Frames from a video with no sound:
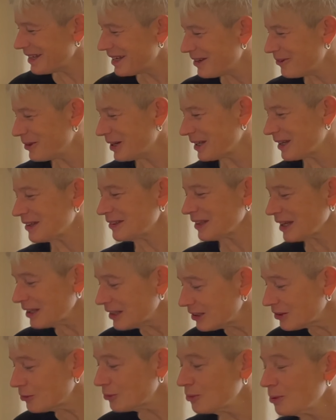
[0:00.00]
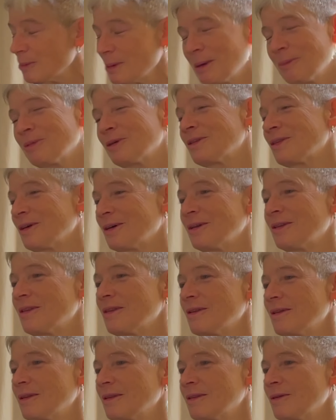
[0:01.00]
anyway, because I do remember the,
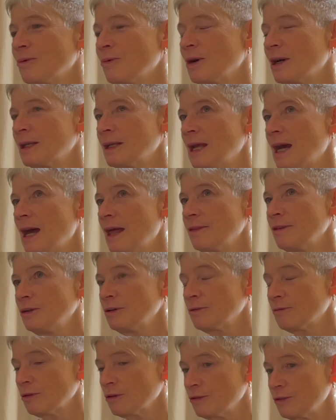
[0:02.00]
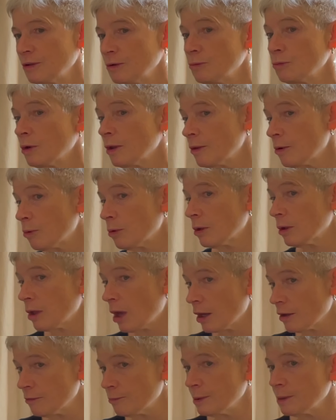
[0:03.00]
the one at the university where there were a
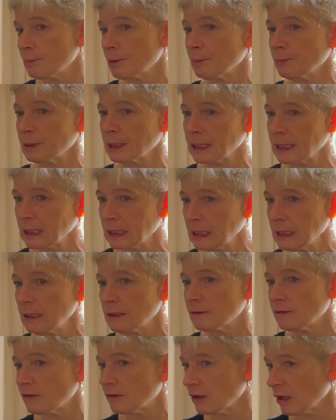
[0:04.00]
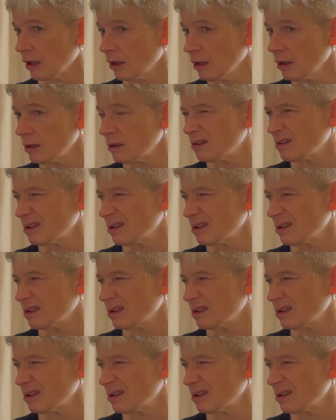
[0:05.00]
lot of people playing it still.